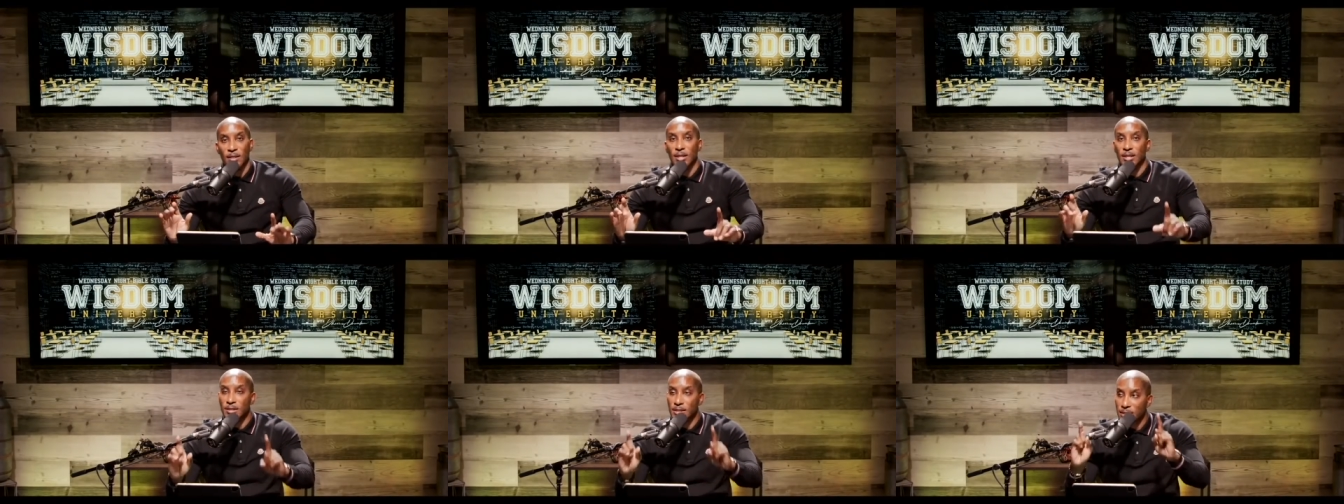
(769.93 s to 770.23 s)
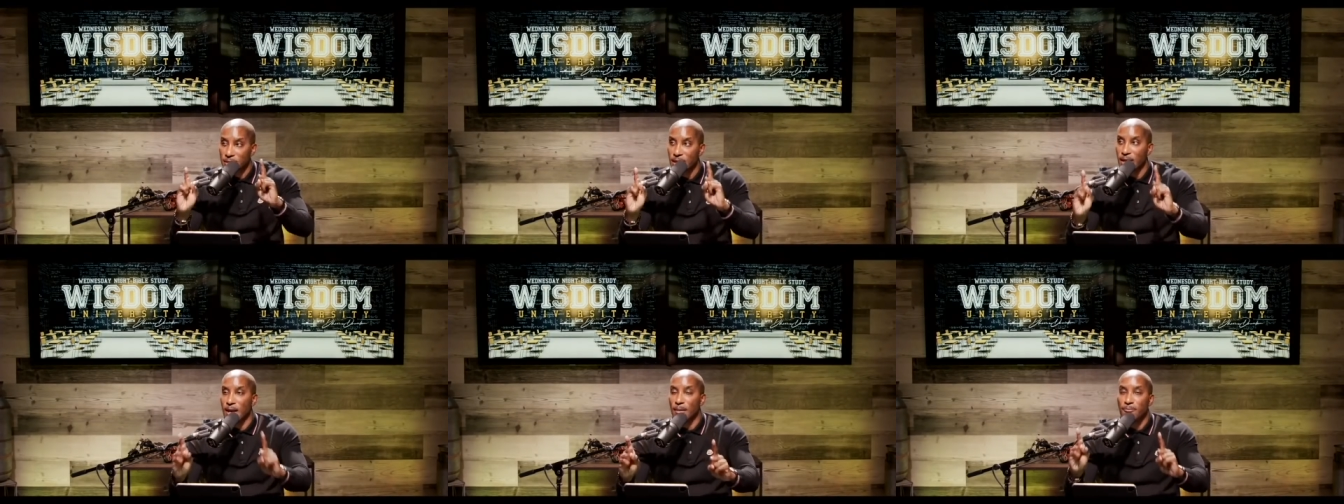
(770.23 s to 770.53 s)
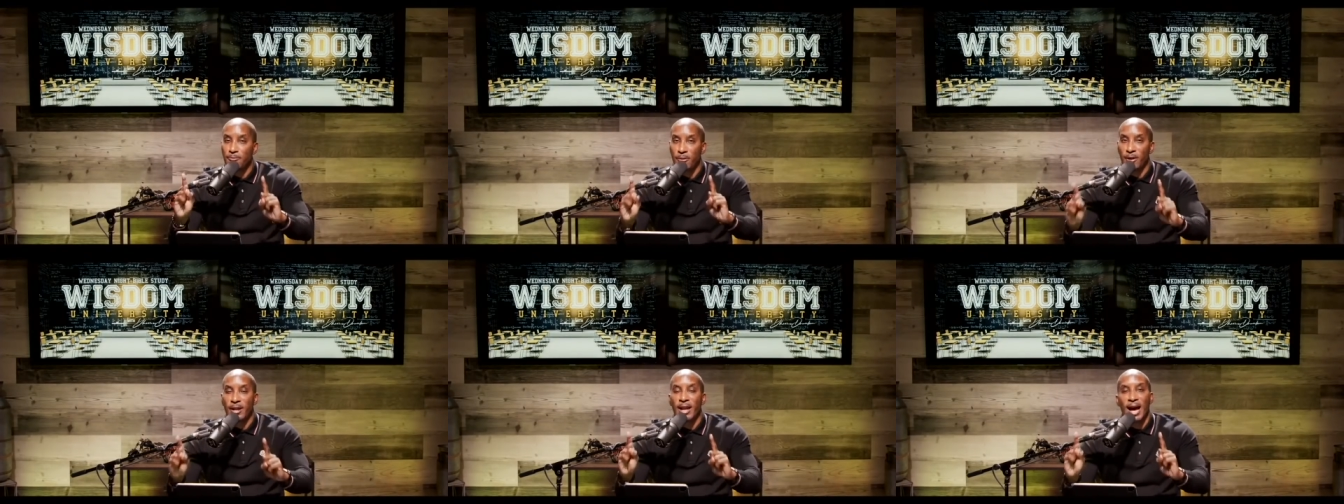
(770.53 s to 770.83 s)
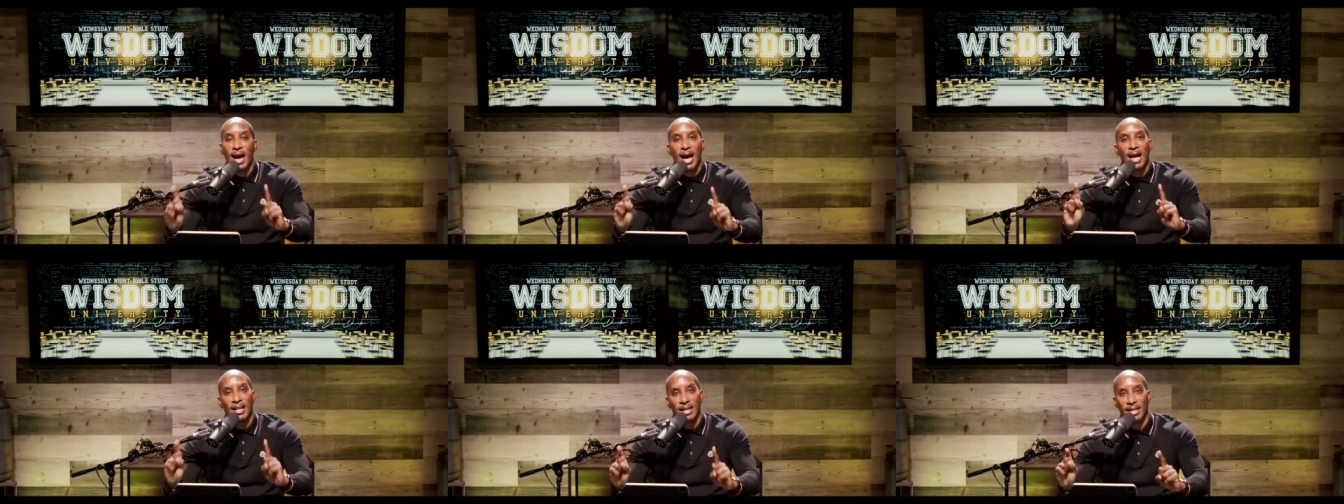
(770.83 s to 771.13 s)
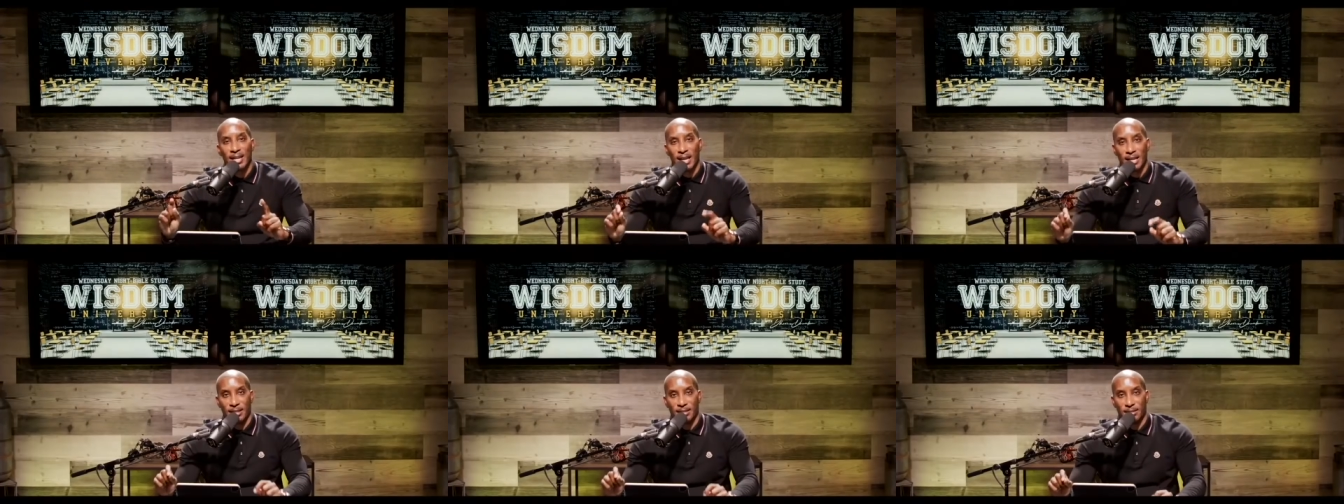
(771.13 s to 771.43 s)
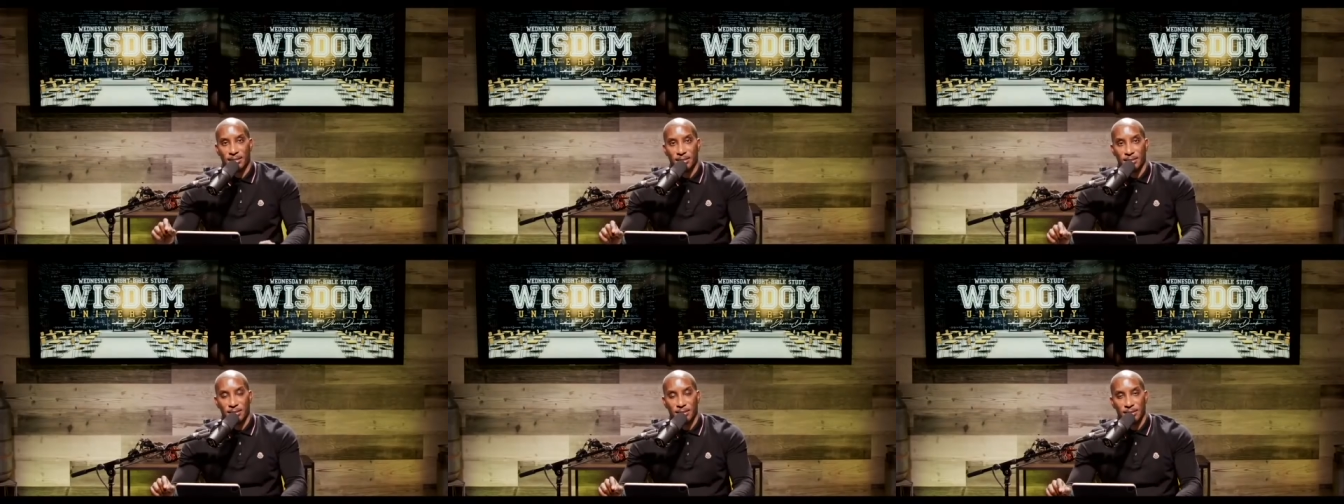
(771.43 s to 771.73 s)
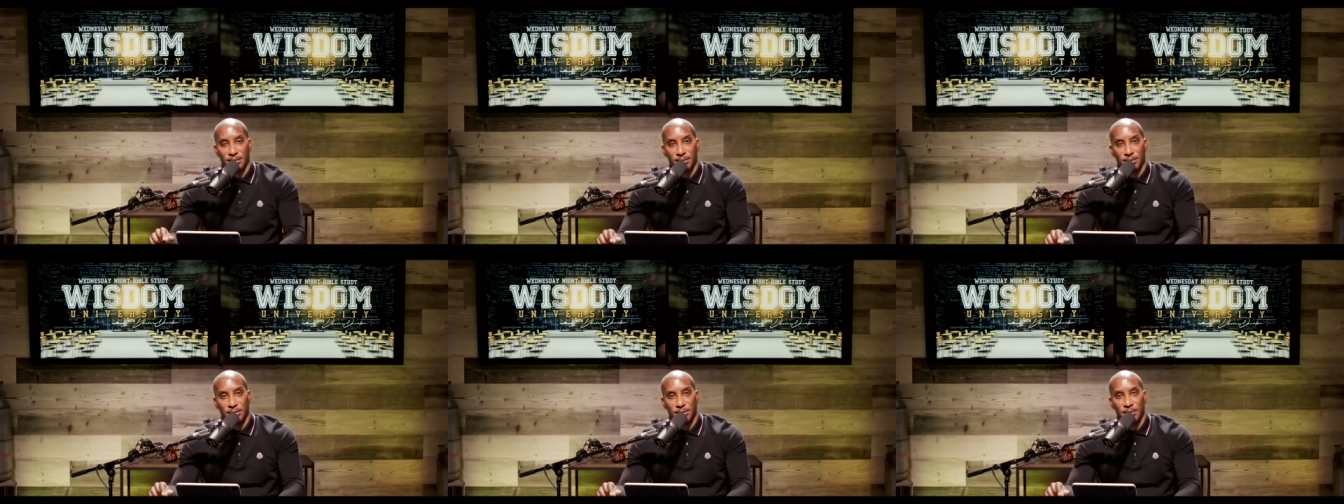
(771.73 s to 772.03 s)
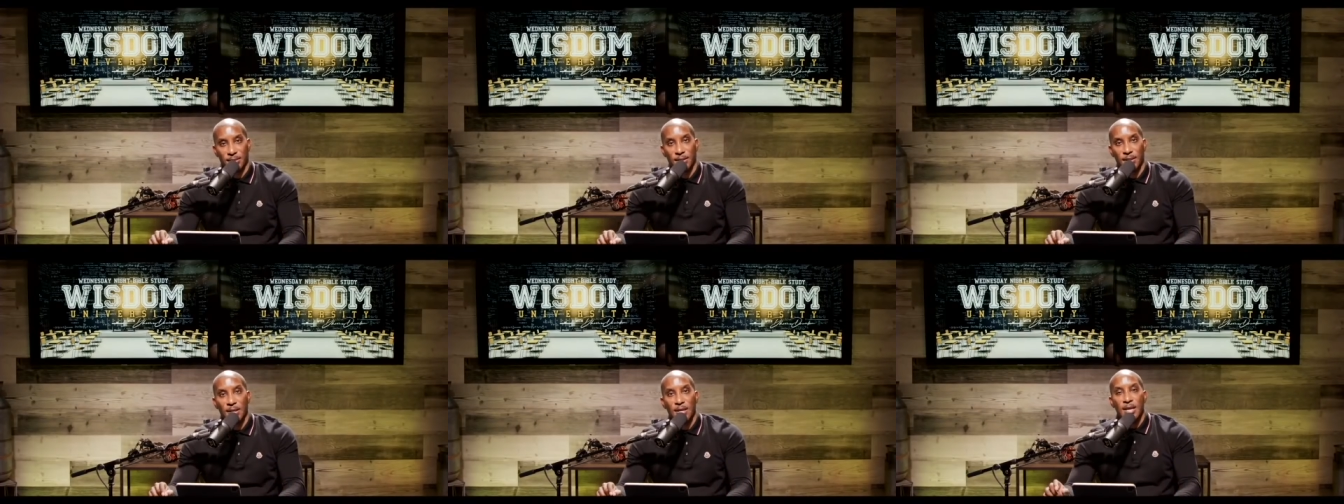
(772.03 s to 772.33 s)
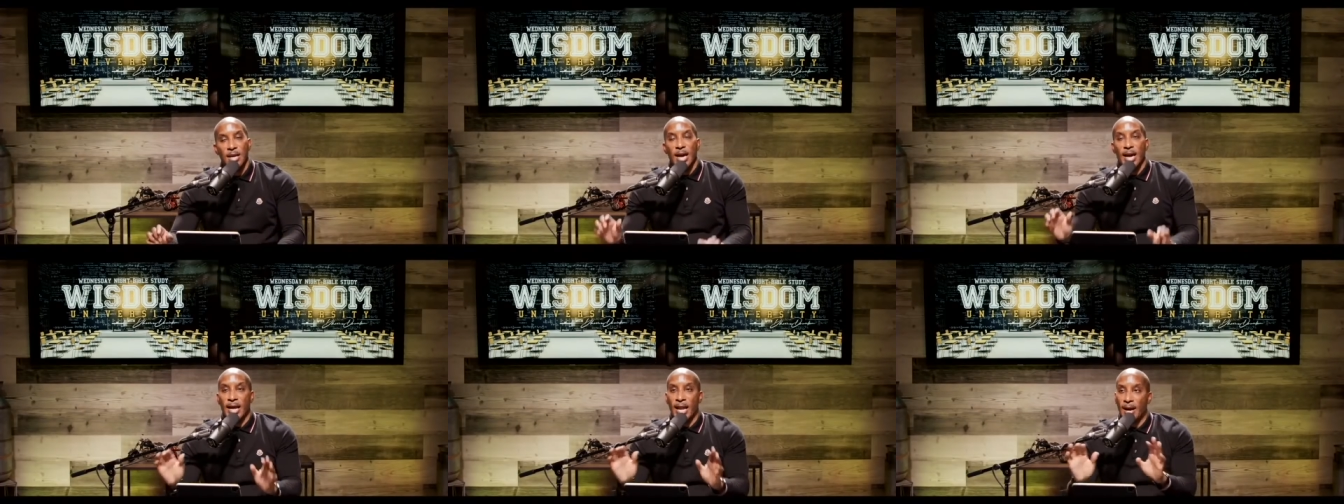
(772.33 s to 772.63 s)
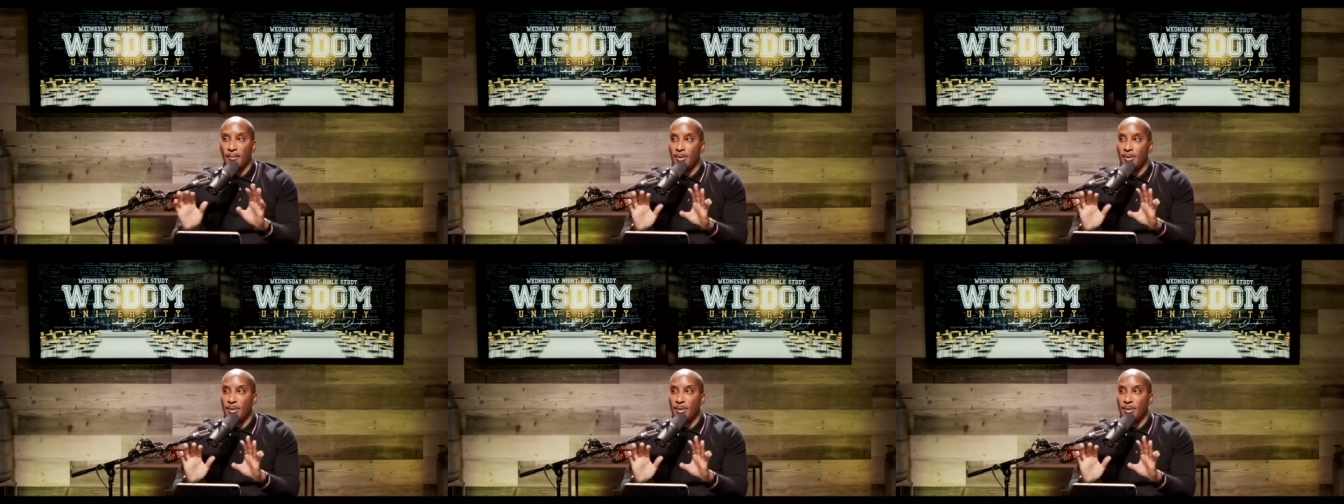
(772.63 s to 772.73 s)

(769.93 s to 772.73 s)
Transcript: This is help for the holidays. And